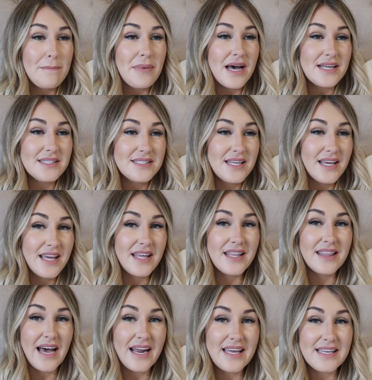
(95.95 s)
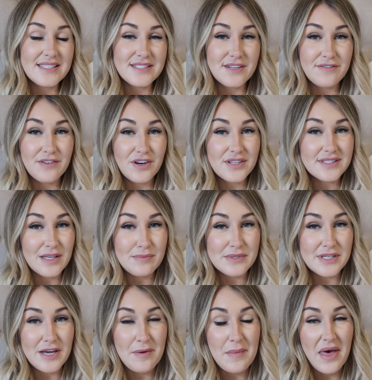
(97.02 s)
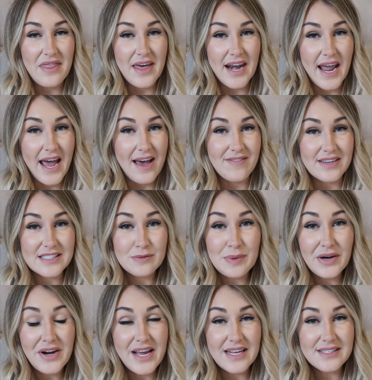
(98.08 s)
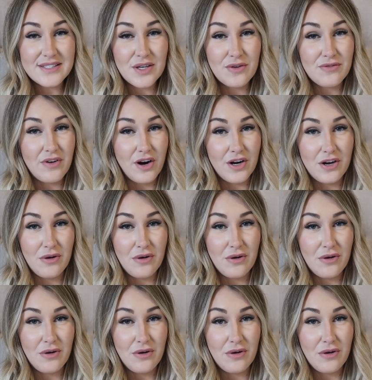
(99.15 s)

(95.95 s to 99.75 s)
but that is the first symptom that I have experienced so far.